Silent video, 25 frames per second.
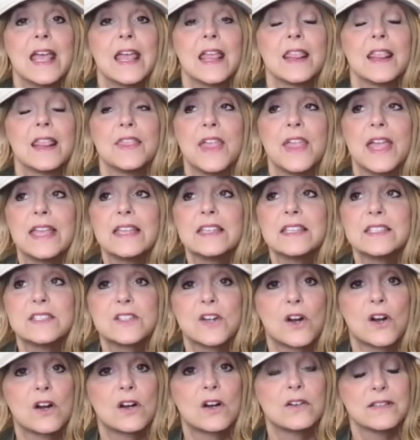they
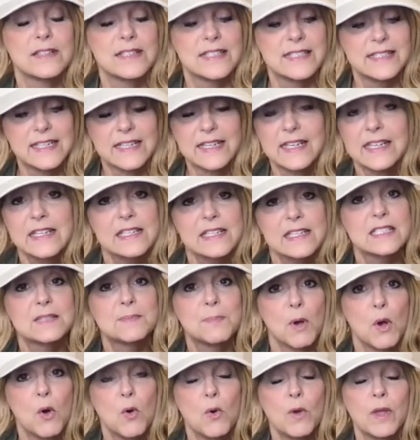start sticking a
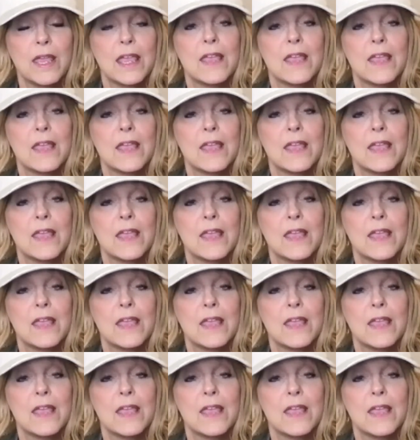spoke